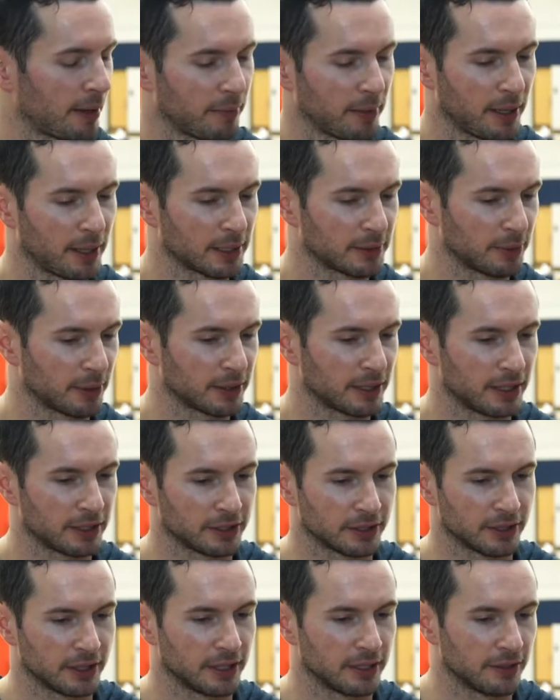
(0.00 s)
there's not a
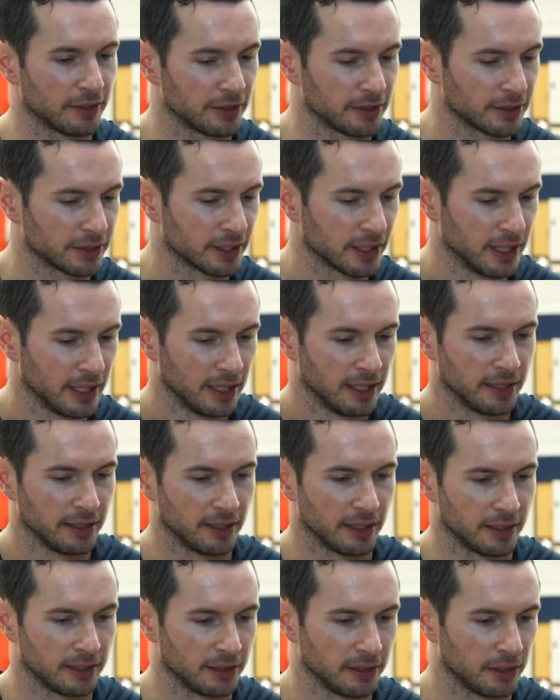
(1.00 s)
frustration level,
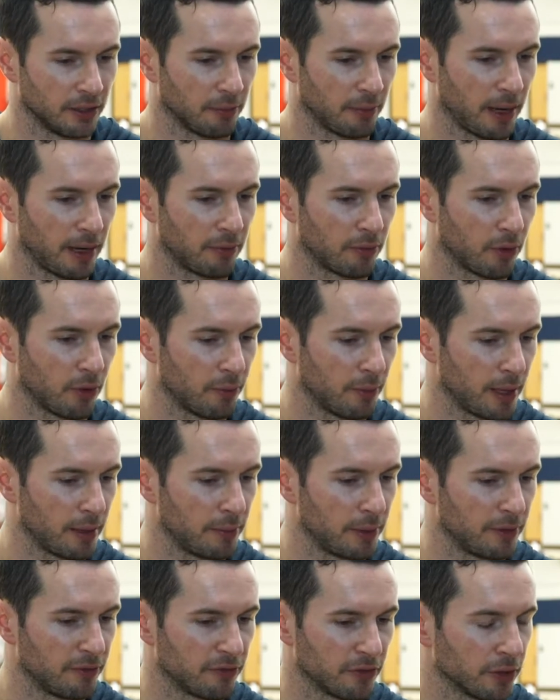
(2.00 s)
right? My
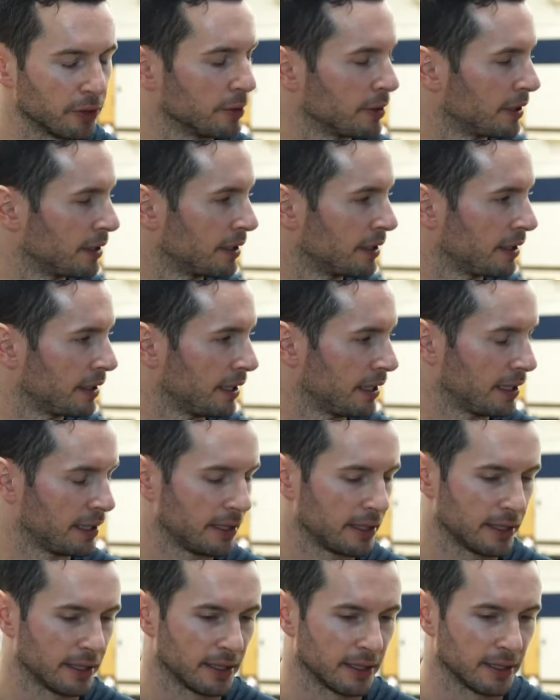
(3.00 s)
expectation here is
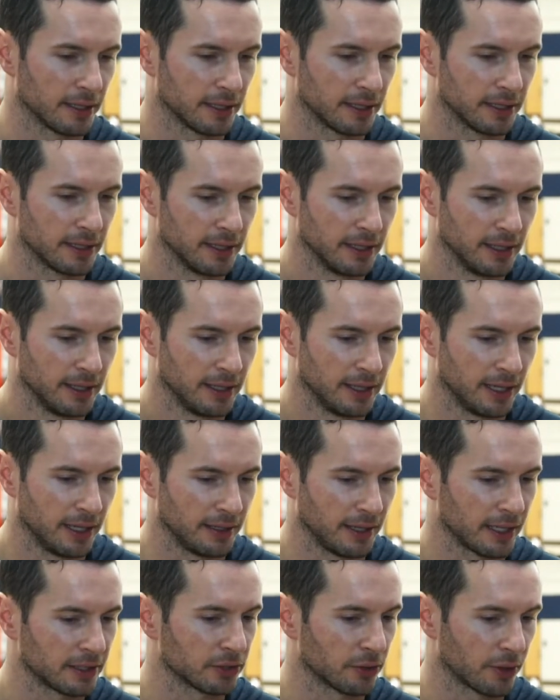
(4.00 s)
that my role
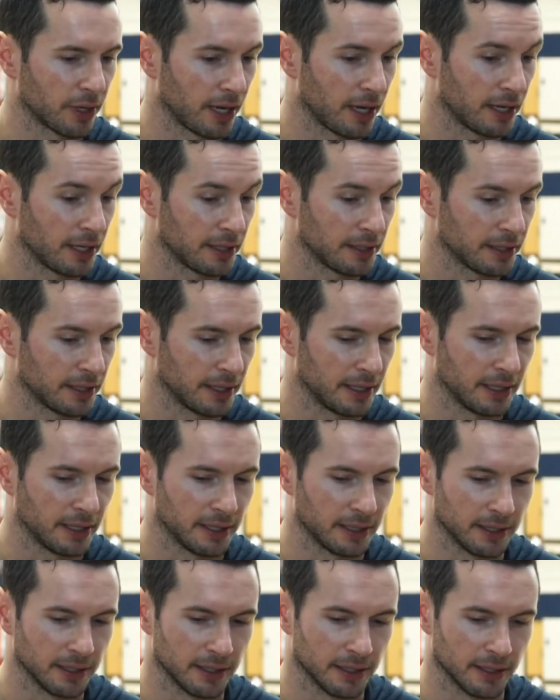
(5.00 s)
may be fluid,
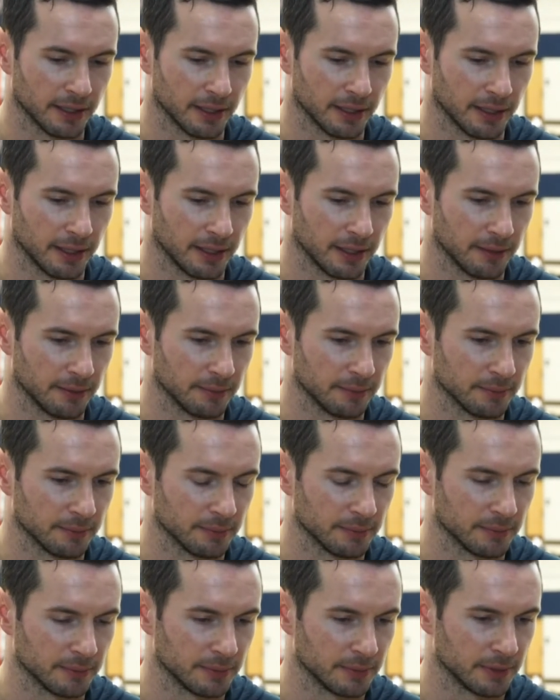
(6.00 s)
and
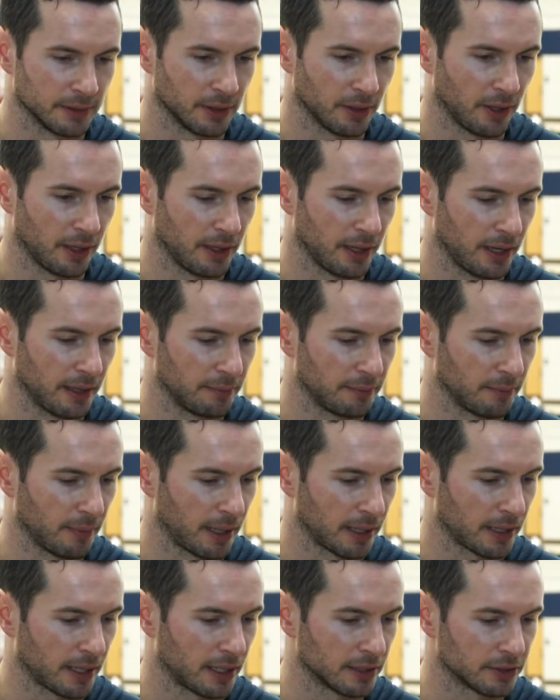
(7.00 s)
that's okay.
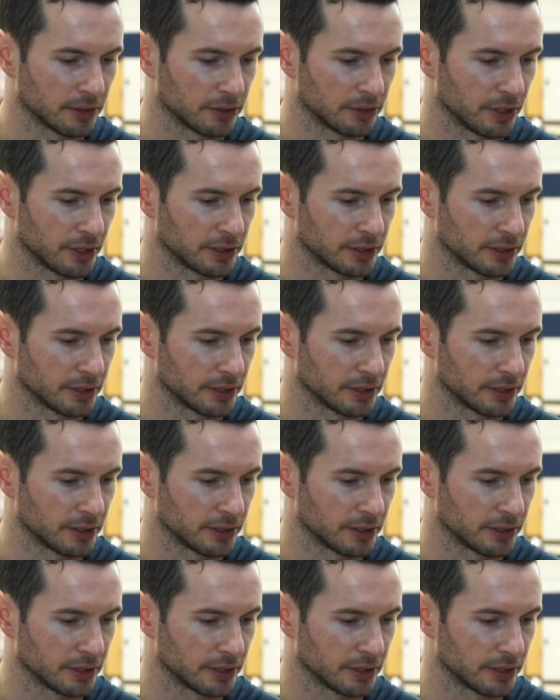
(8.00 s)
And